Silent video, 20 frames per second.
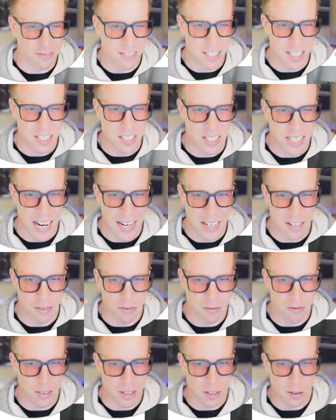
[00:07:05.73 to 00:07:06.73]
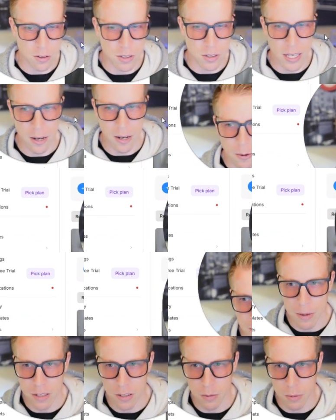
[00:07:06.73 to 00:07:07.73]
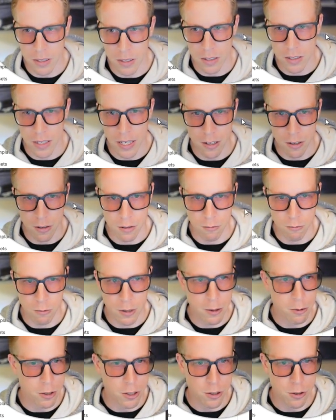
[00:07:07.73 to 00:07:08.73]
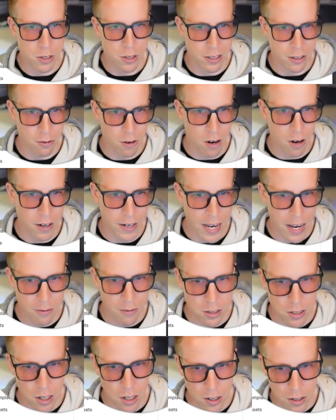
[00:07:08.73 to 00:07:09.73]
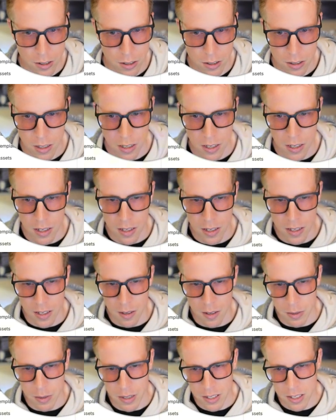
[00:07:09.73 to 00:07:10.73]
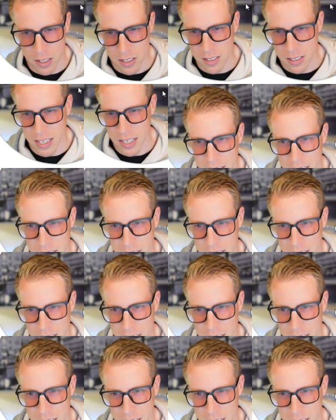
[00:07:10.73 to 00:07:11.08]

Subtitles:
just kind of feels that way. And maybe it's because we were using the wrong avatars. But it